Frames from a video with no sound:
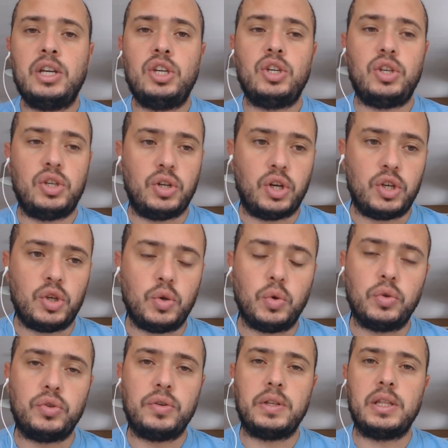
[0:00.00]
you know, you're
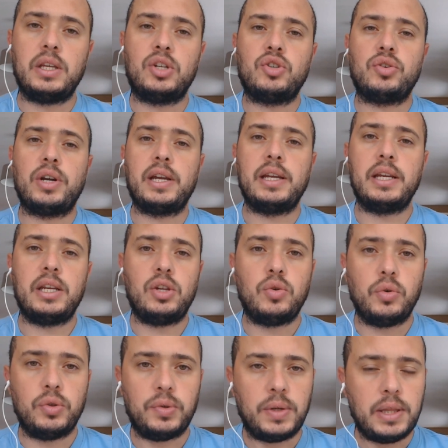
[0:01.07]
doing the training, you're
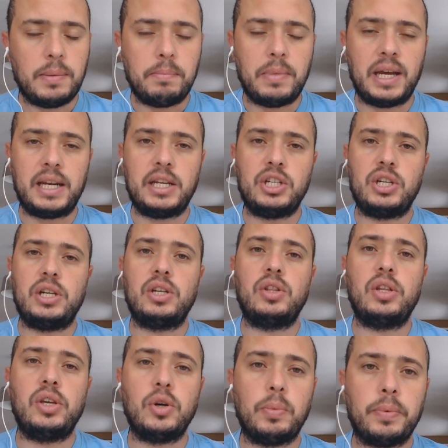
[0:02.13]
doing the managing,
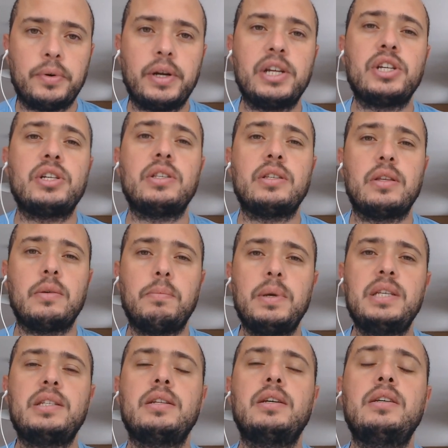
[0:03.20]
the operations of the
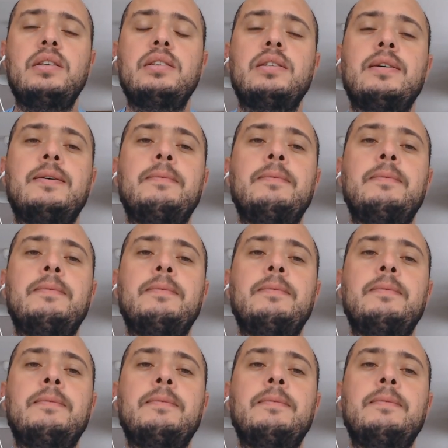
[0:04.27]
business,